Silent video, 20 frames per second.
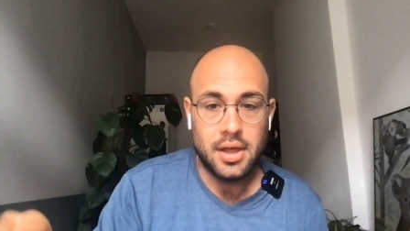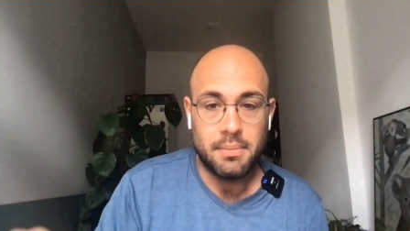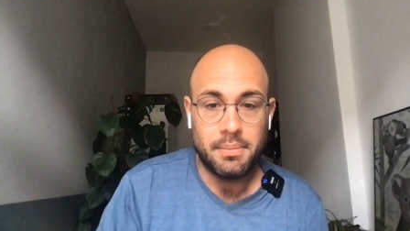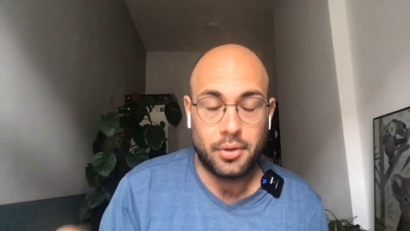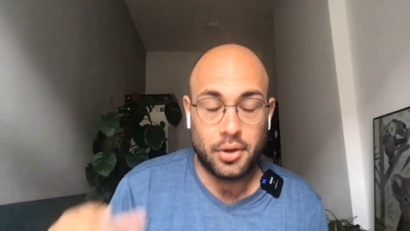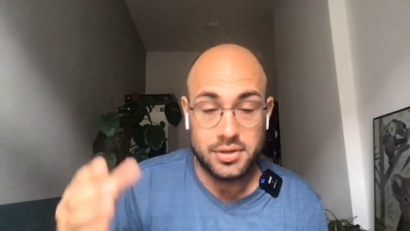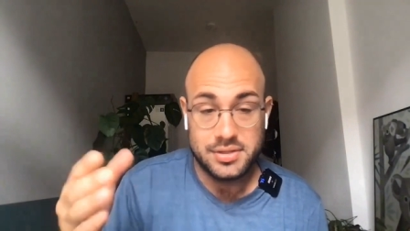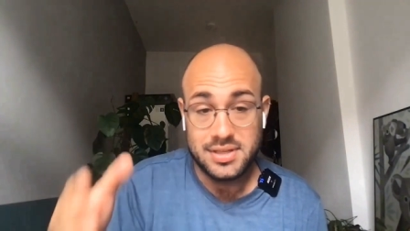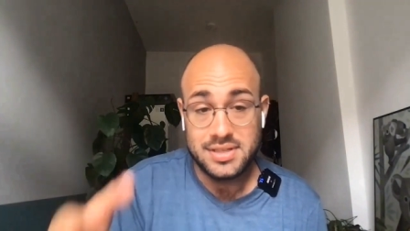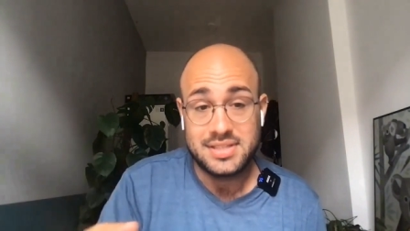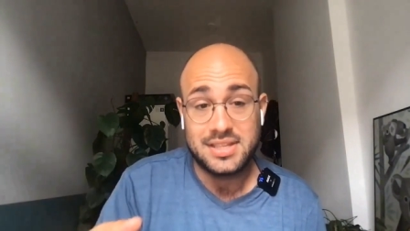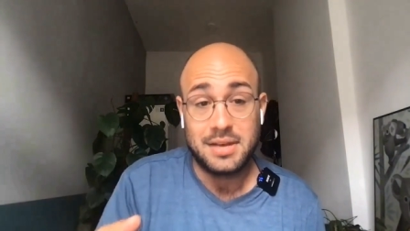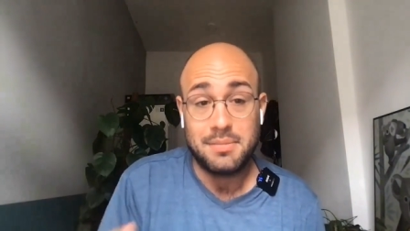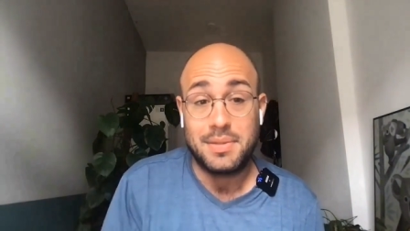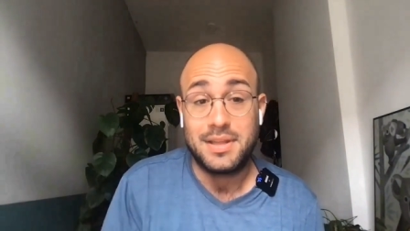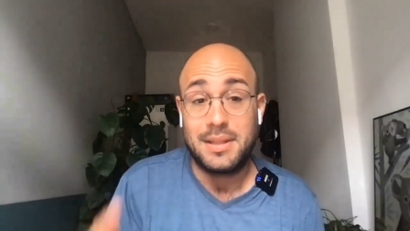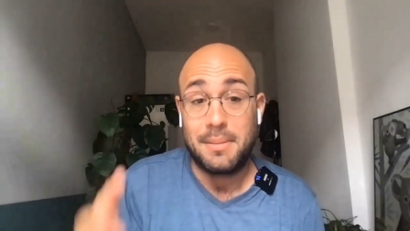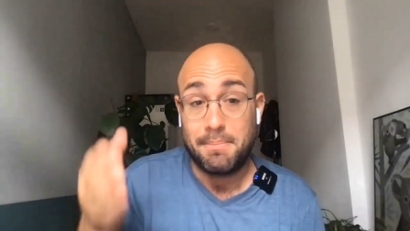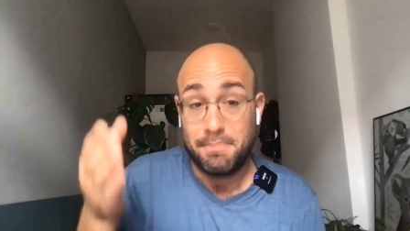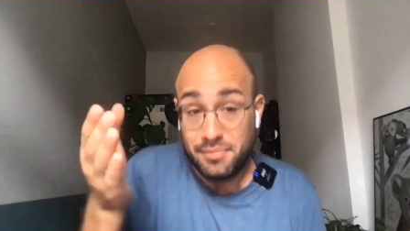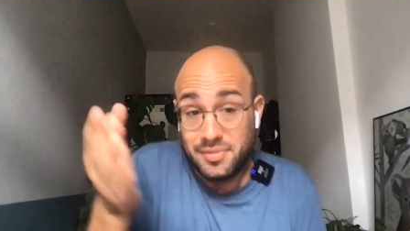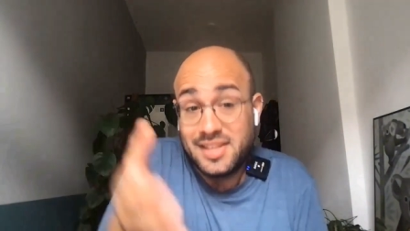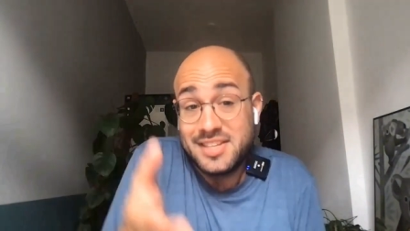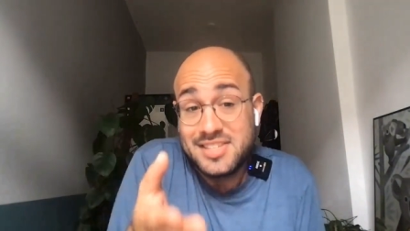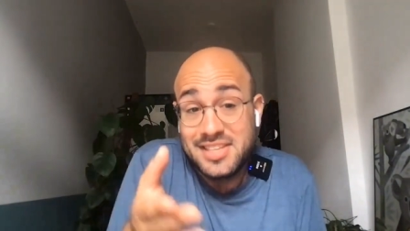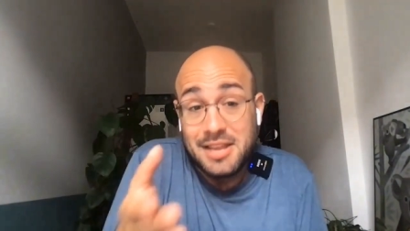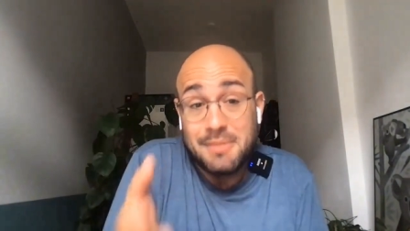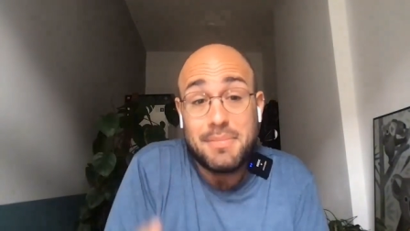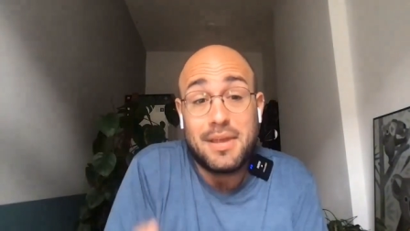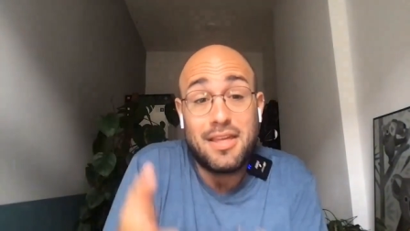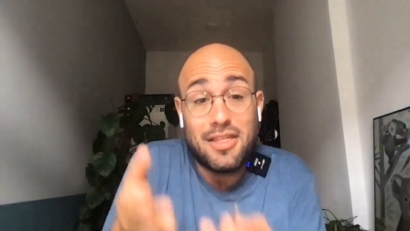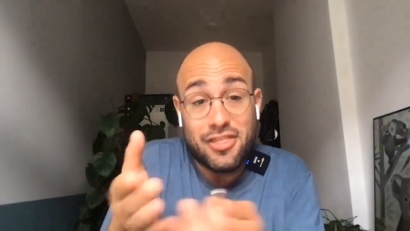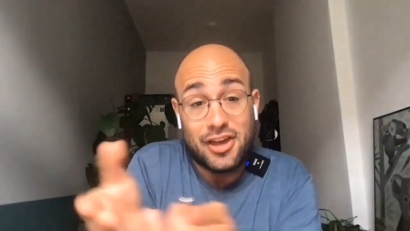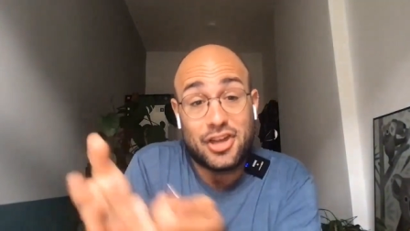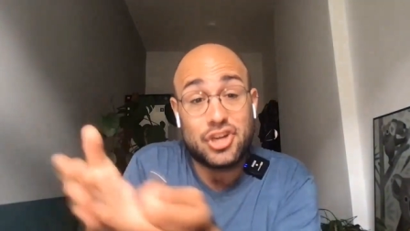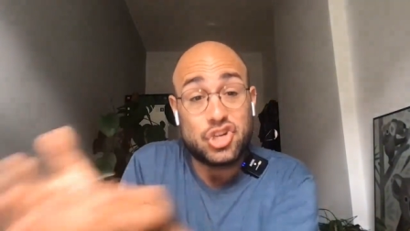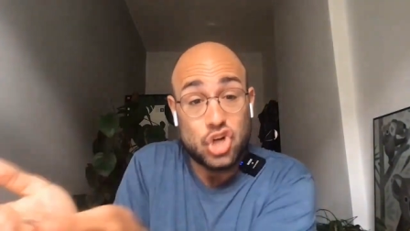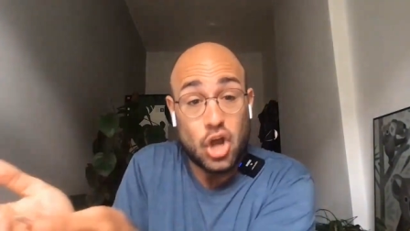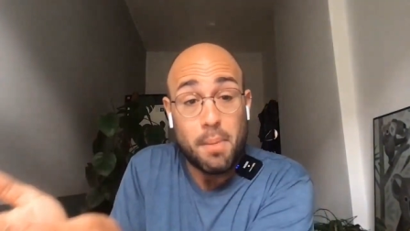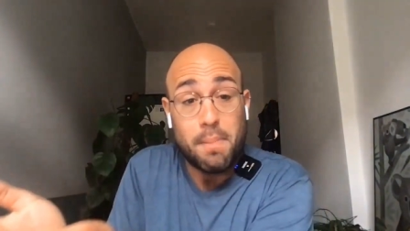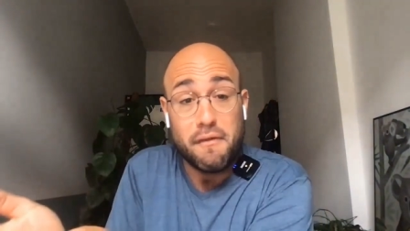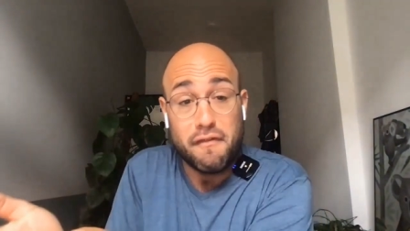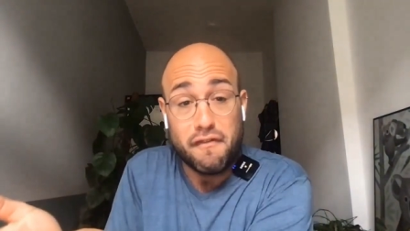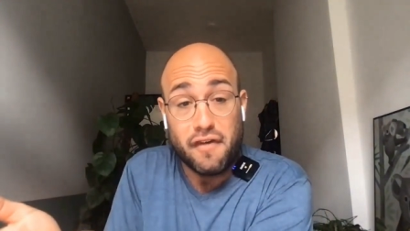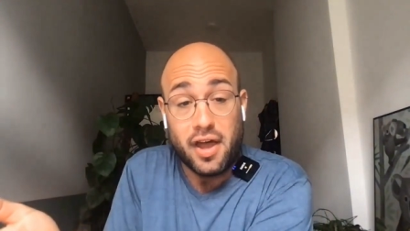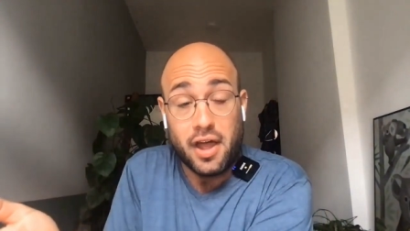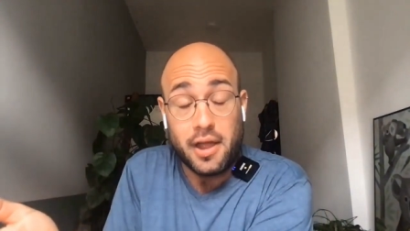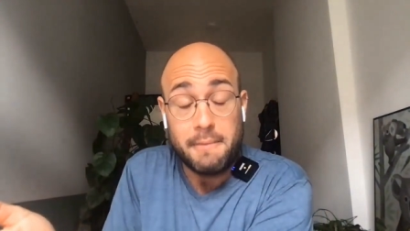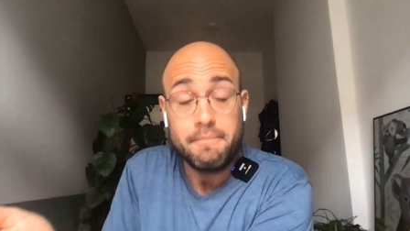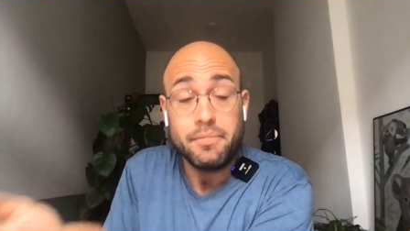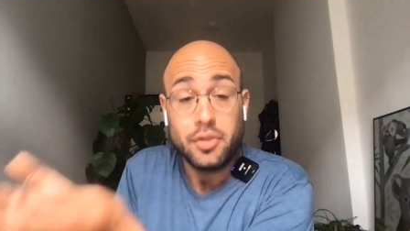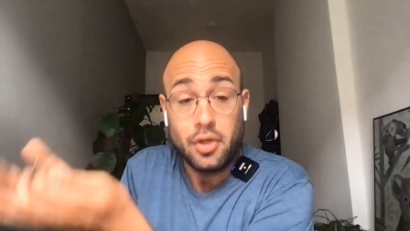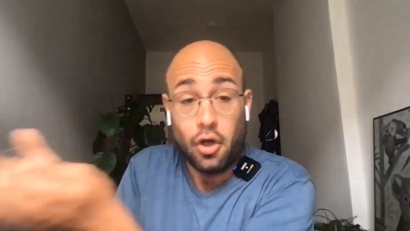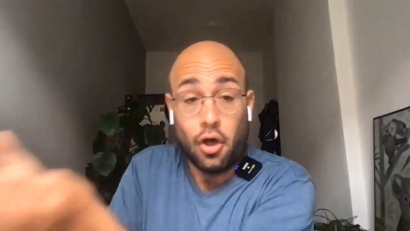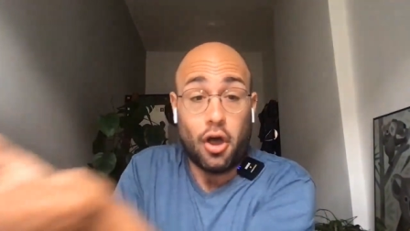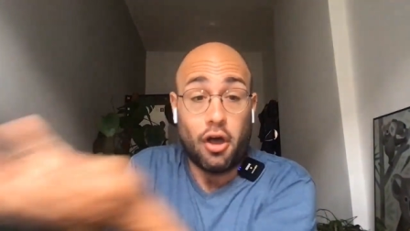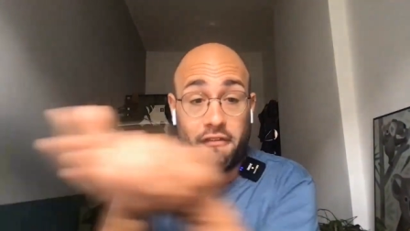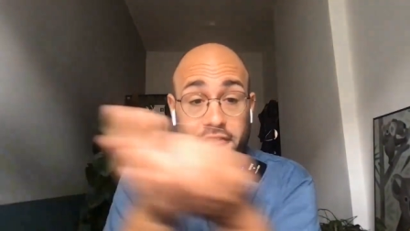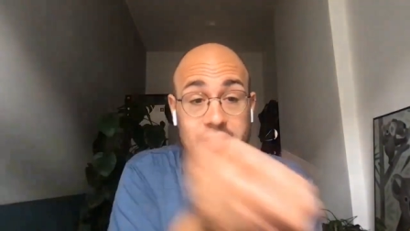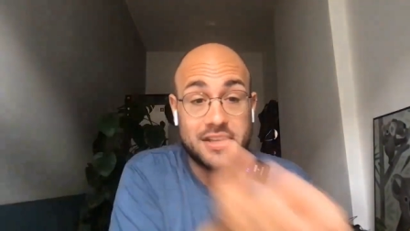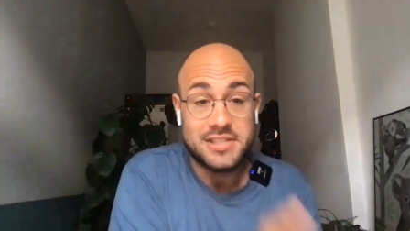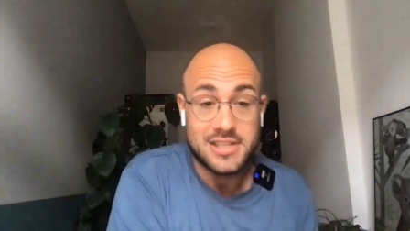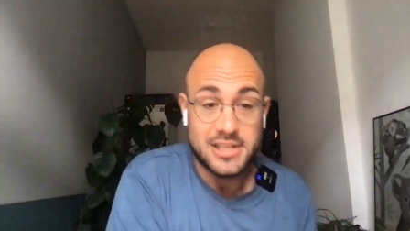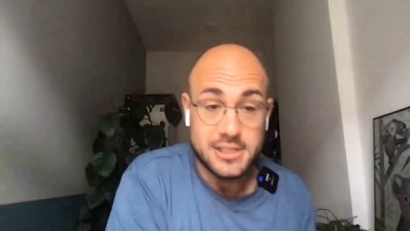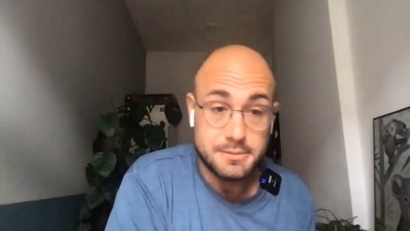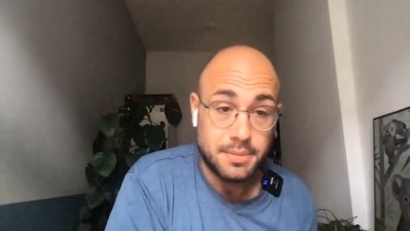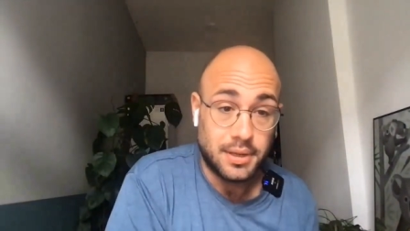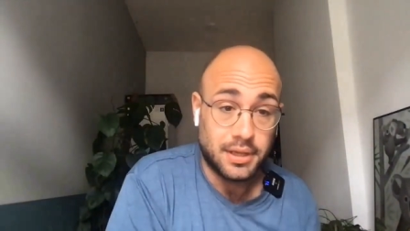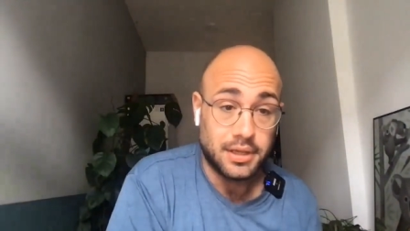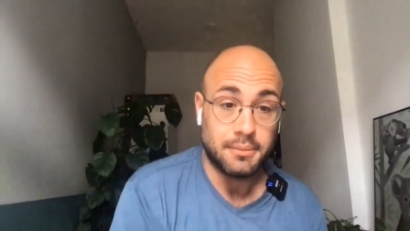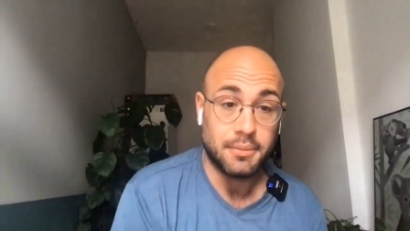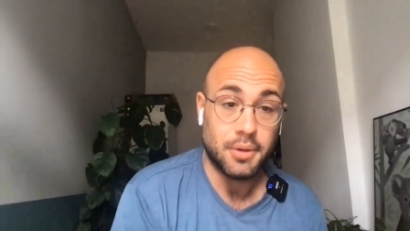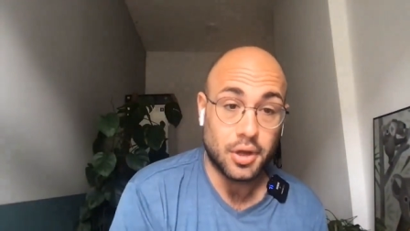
because this can be the Shopify of the SaaS building